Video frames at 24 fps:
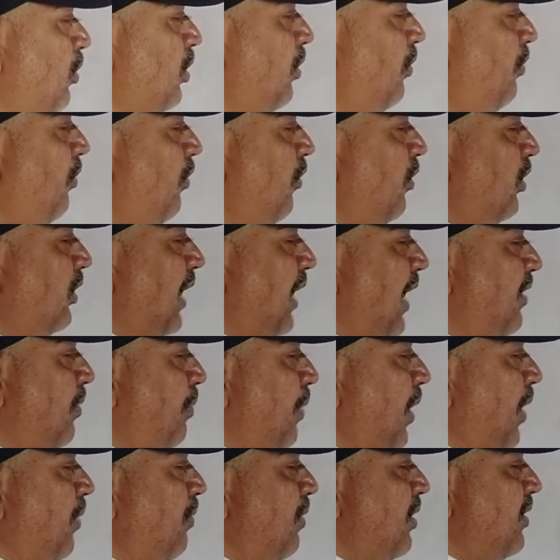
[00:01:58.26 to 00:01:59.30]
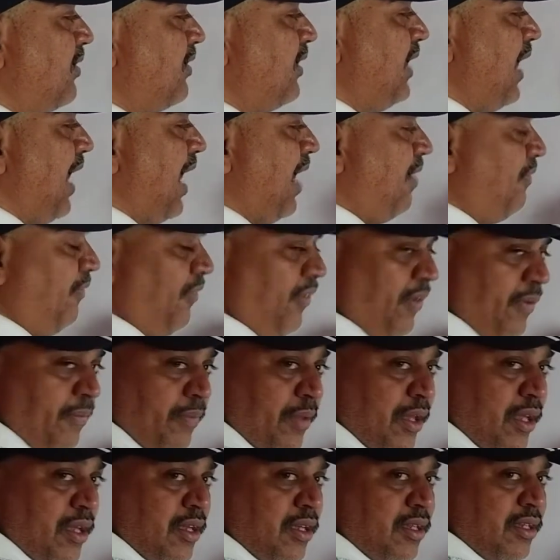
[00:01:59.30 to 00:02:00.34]
the first has a frequency f.
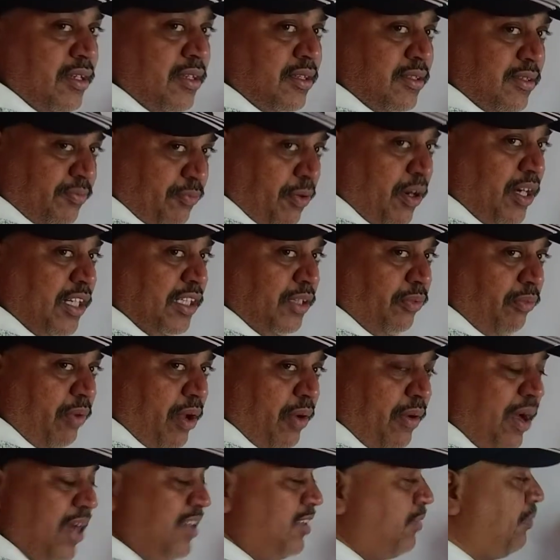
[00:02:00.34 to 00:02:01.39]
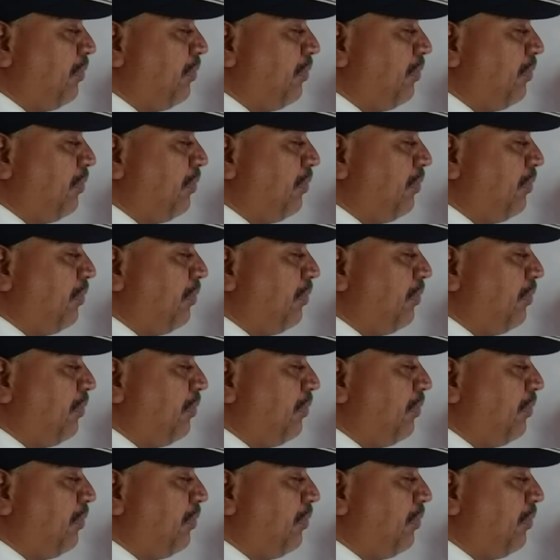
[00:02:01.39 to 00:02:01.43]
First wave has a